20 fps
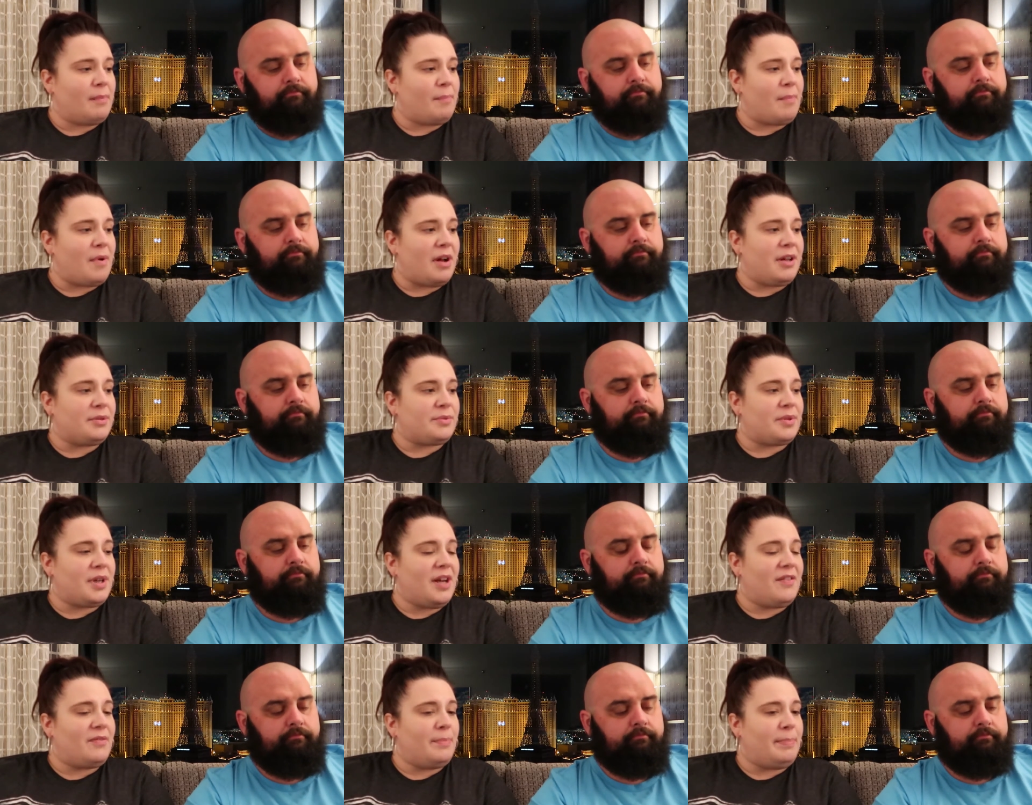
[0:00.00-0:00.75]
Speaker 1: Might as
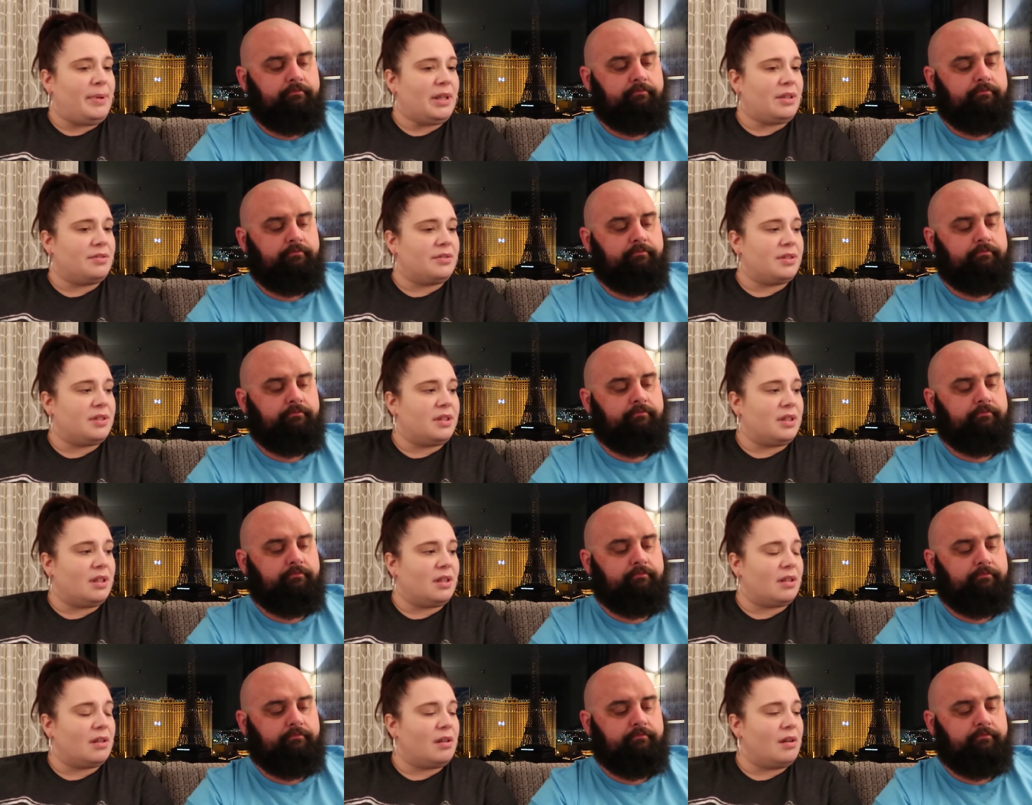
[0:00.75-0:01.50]
well have a pickle
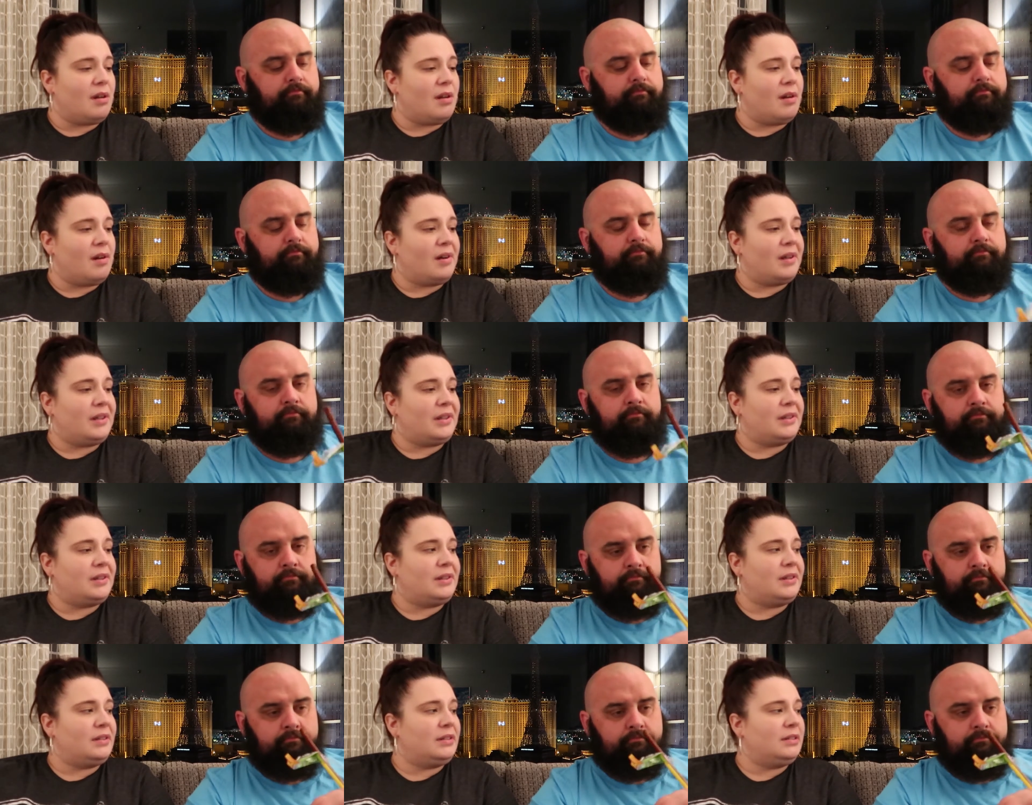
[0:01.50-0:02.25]
stick.
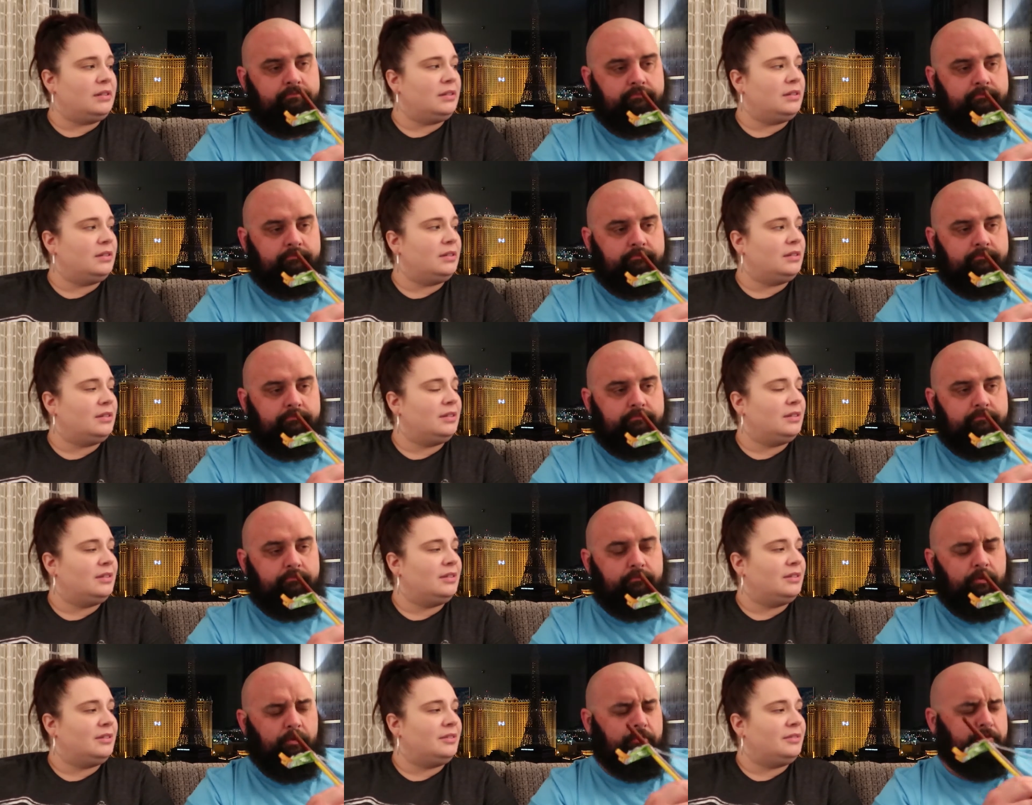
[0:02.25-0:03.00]

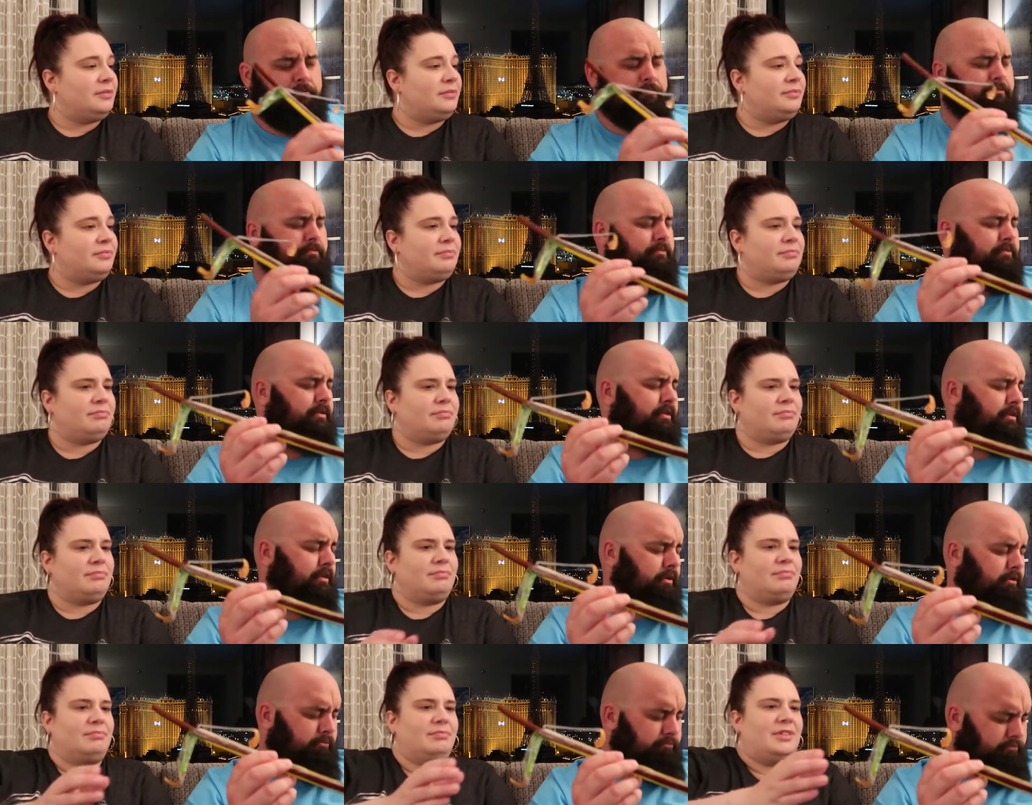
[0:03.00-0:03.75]
No.
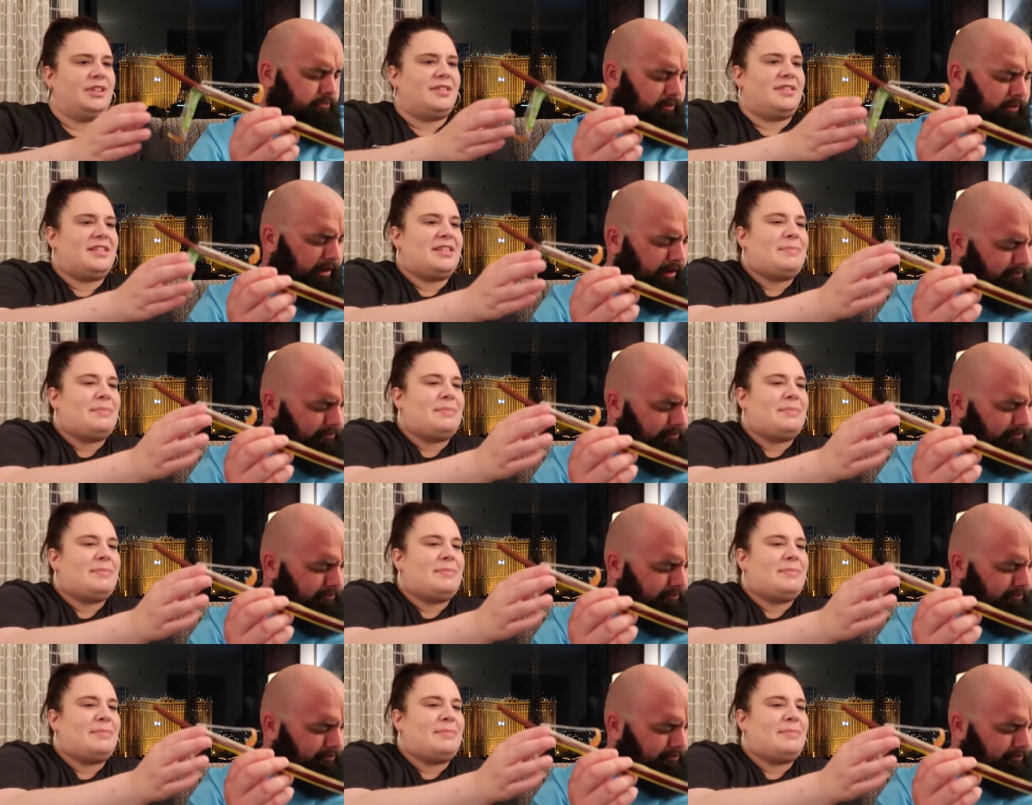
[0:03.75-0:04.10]
Does